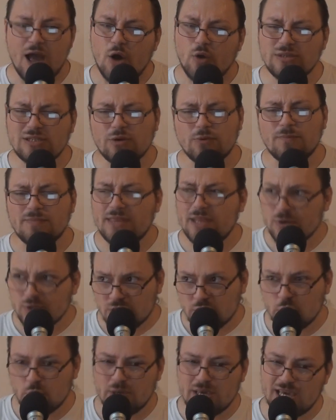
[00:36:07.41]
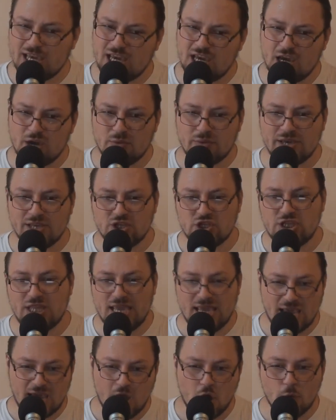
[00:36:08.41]
Also, those who encourage
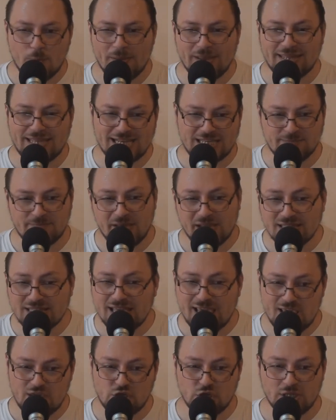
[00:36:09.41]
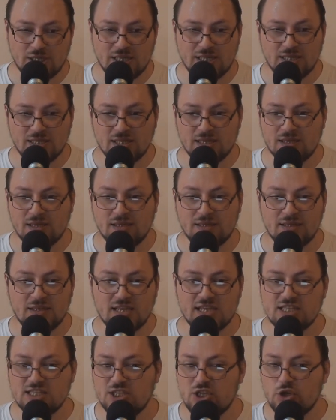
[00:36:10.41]
the hope and expectation in
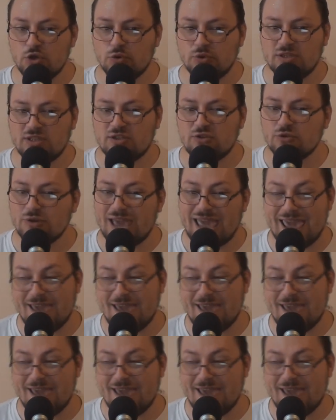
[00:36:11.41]
this dude to